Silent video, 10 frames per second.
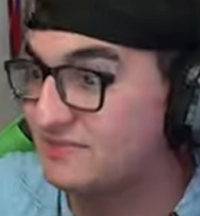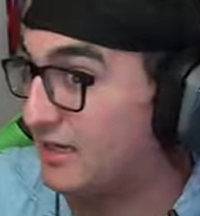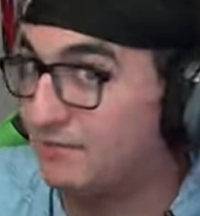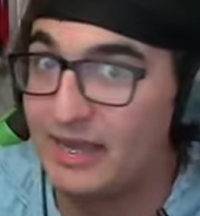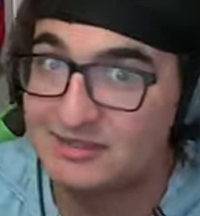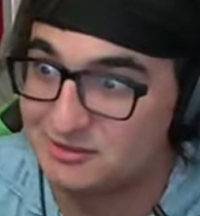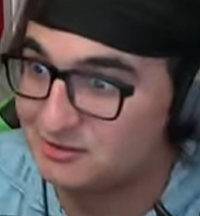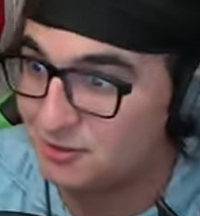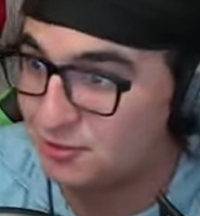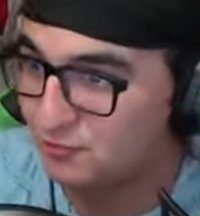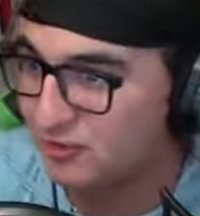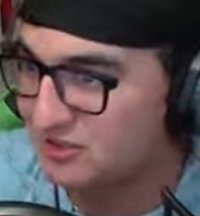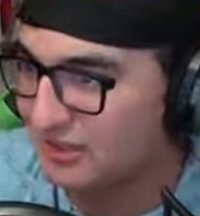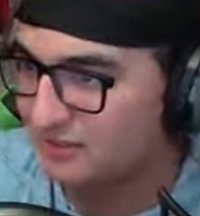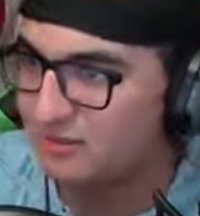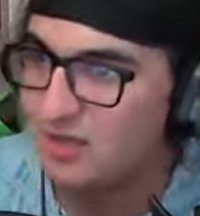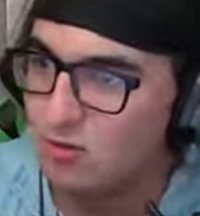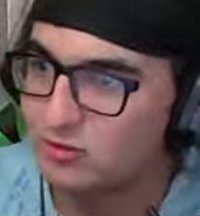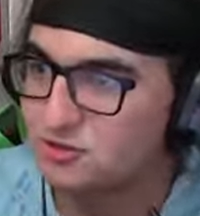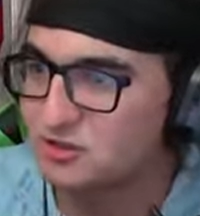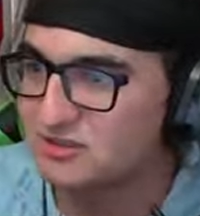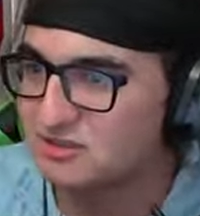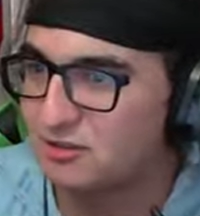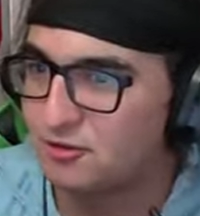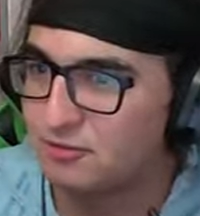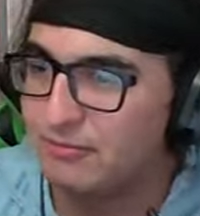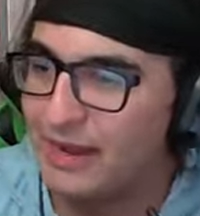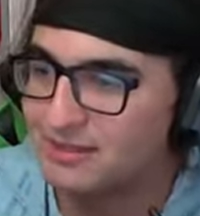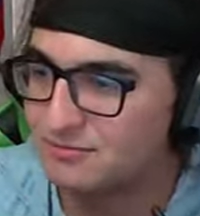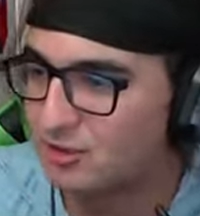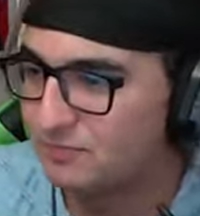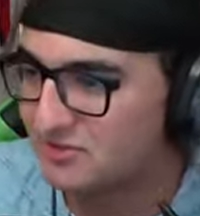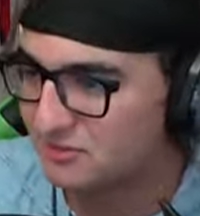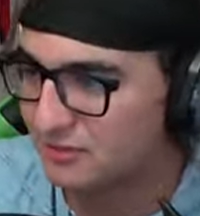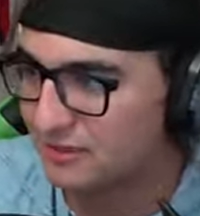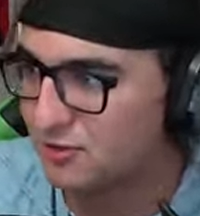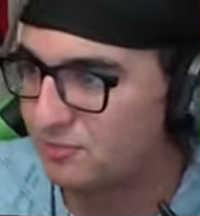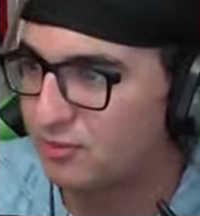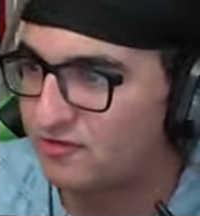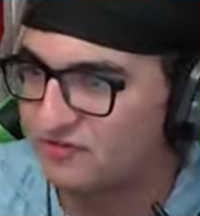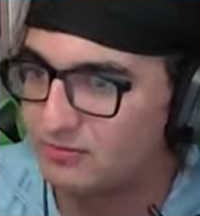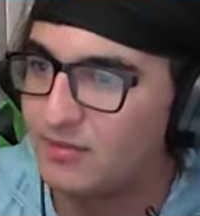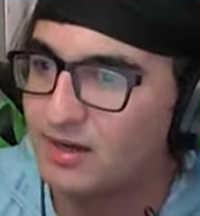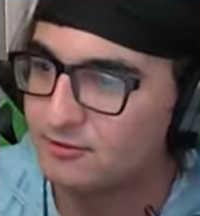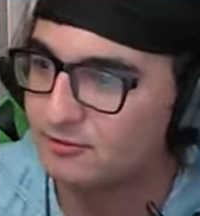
I imagine, until you reach like what you consider your magnum opus or like your perfect model.